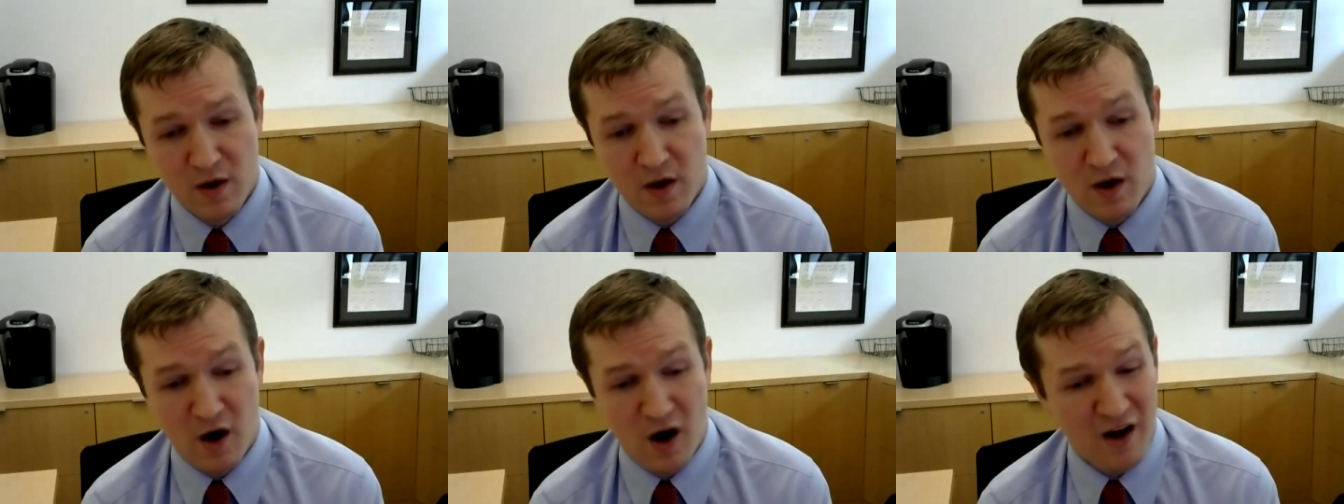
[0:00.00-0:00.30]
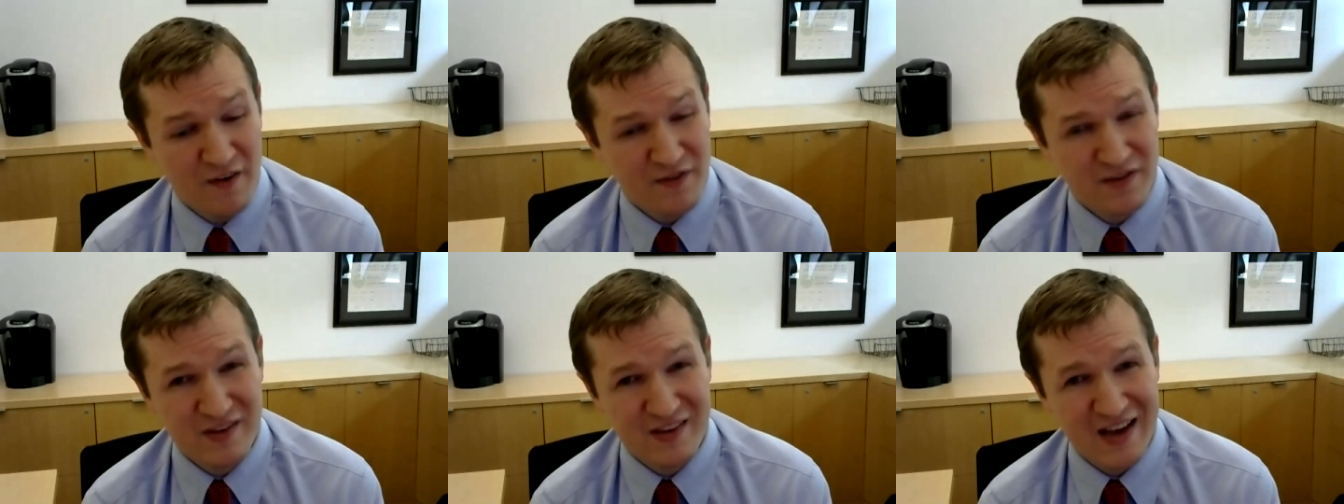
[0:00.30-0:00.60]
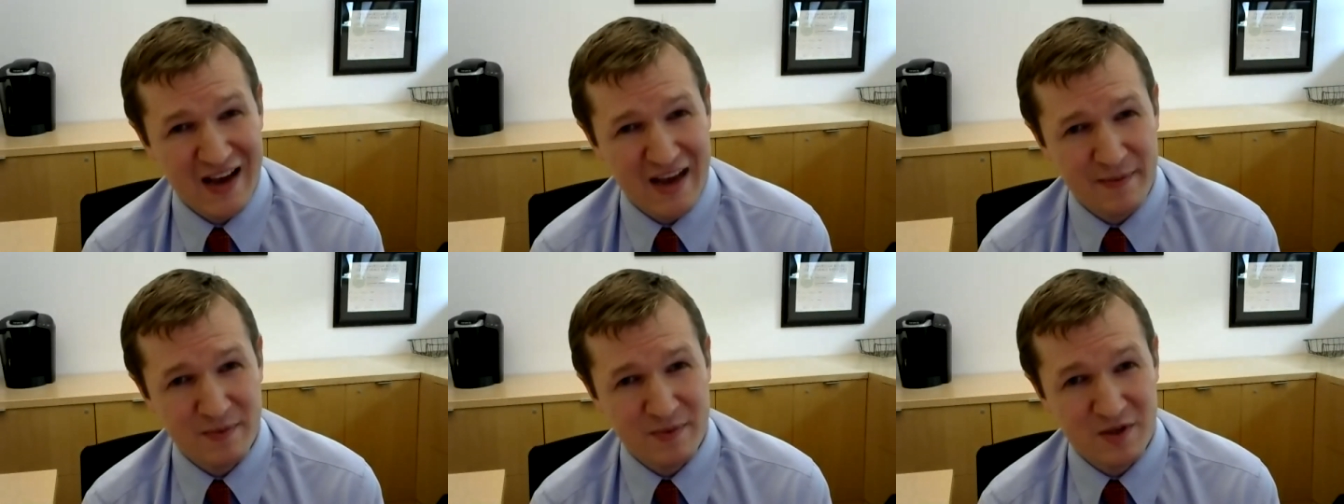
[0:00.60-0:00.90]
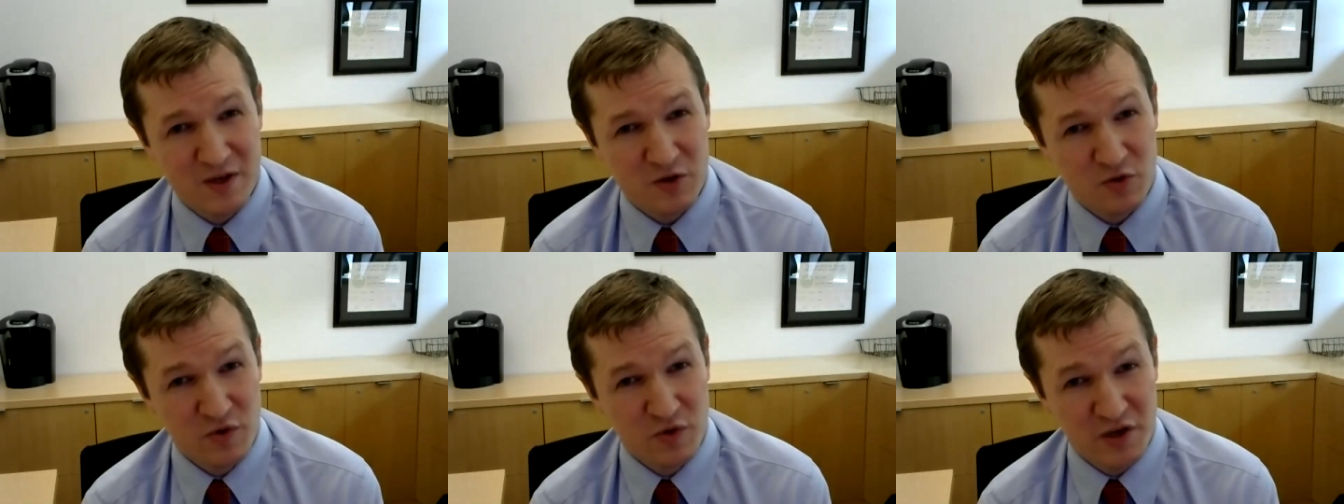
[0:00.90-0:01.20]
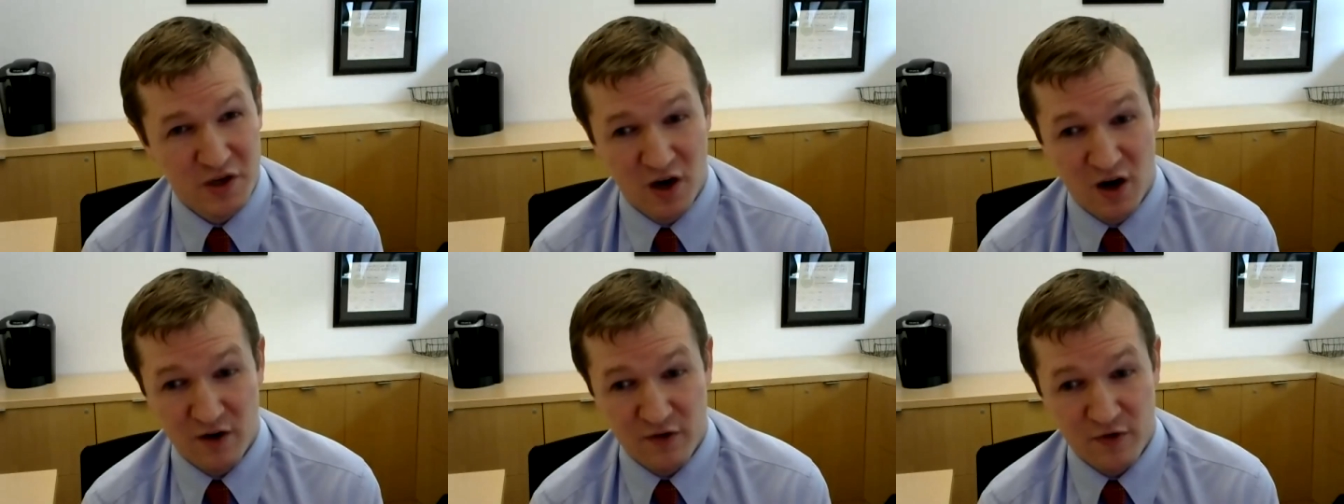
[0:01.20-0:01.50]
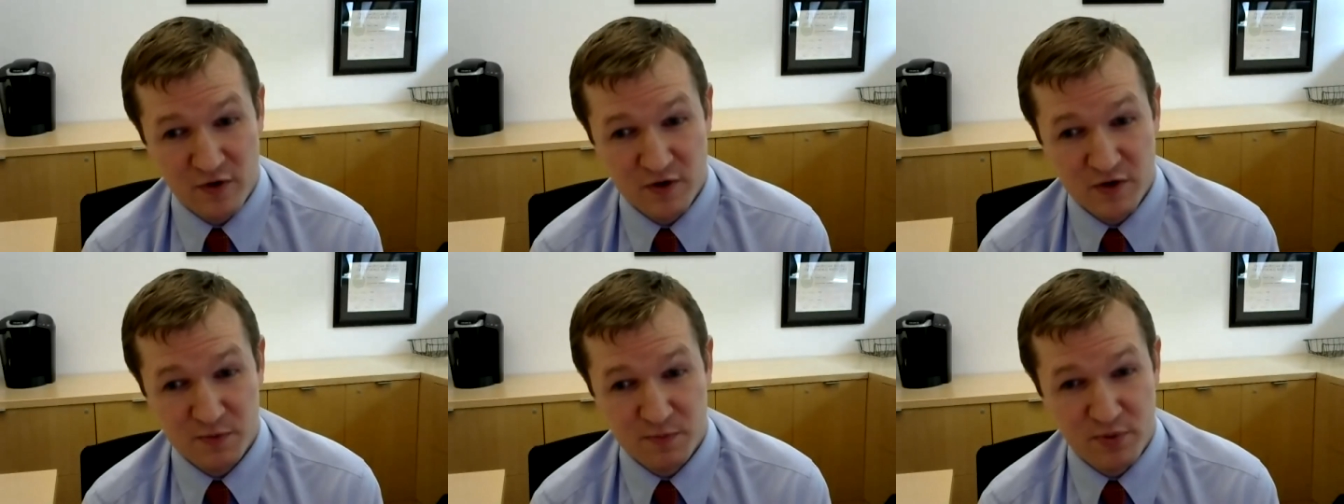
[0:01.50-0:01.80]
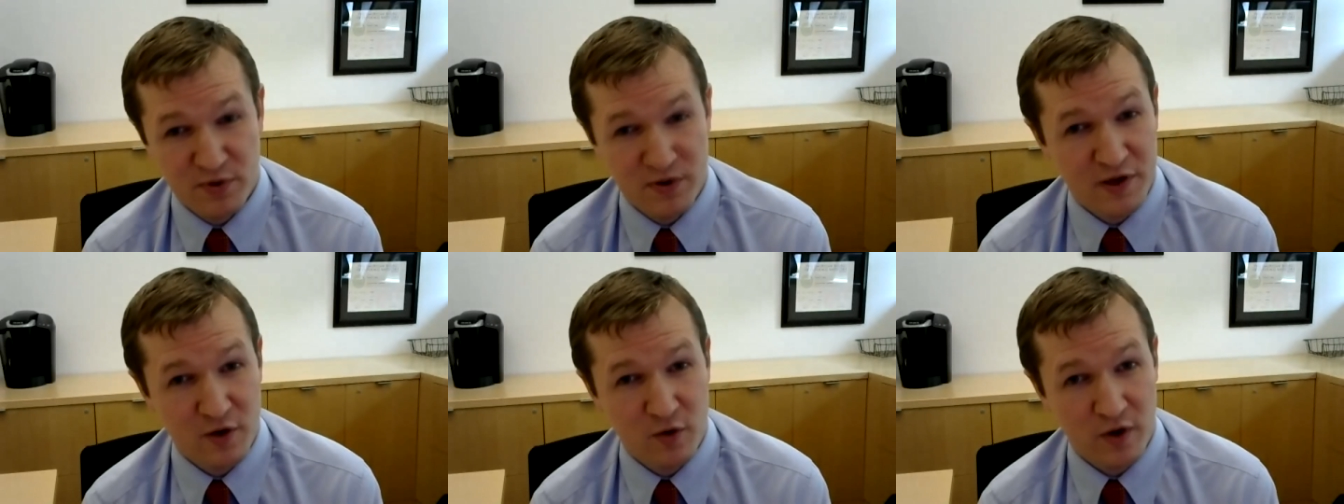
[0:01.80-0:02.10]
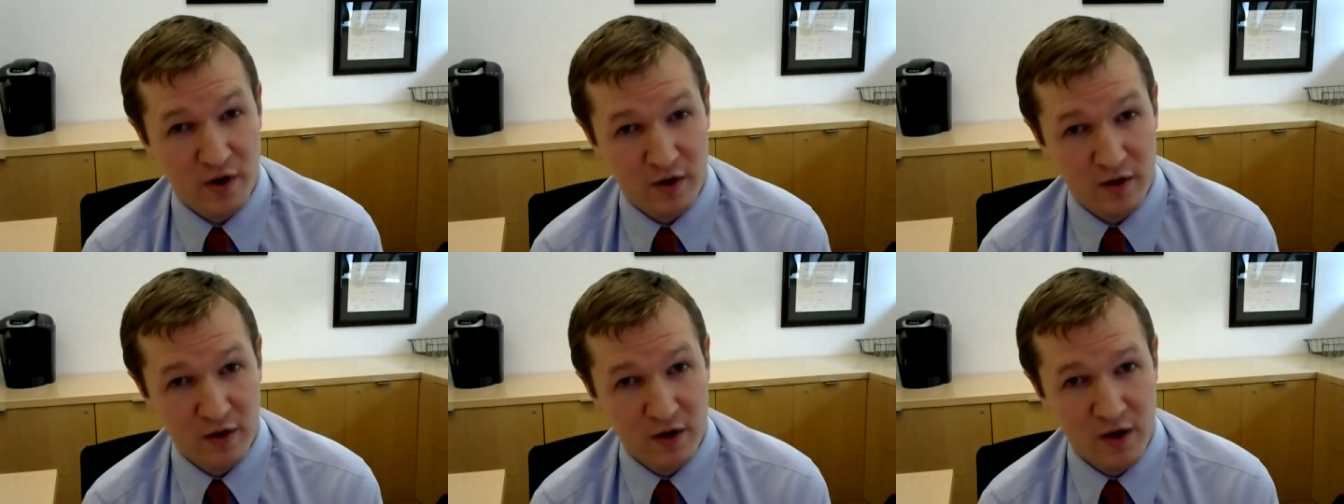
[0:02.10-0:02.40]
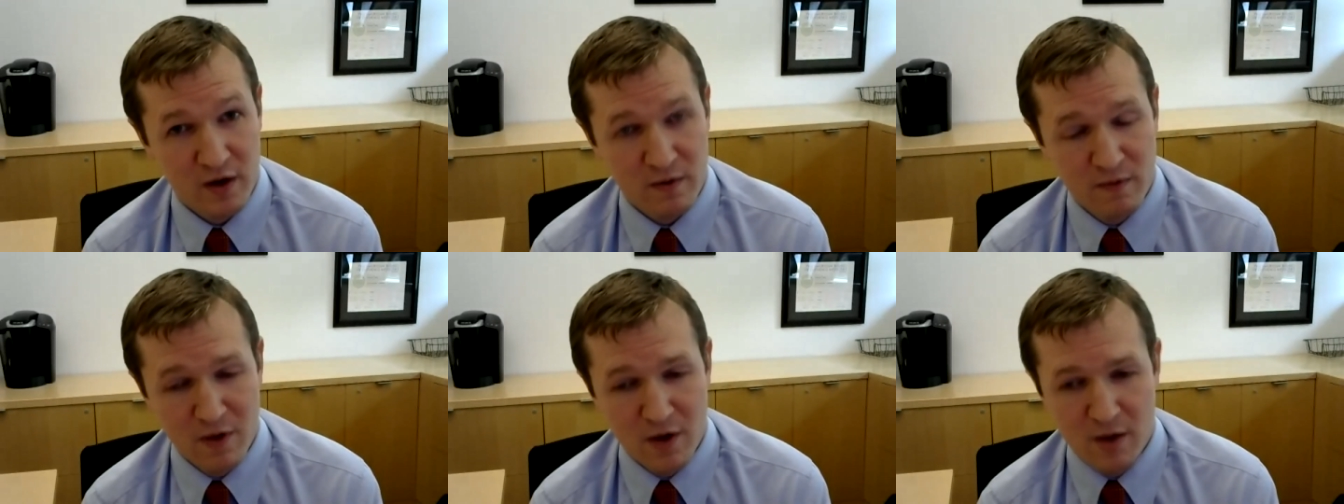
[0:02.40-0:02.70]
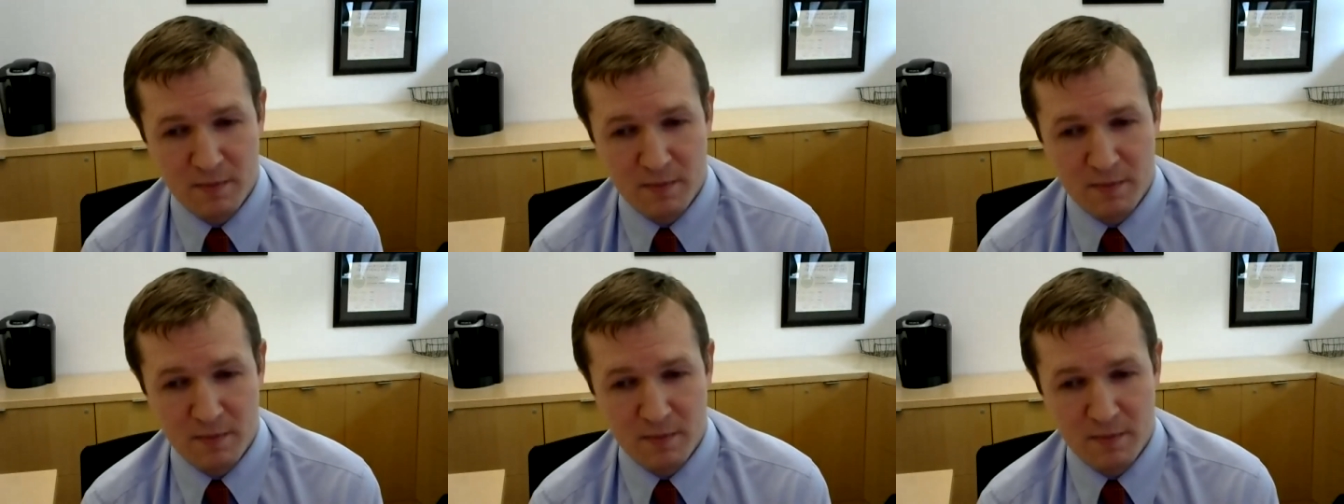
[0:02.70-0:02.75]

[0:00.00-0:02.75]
Oftentimes, this recovers pretty quickly,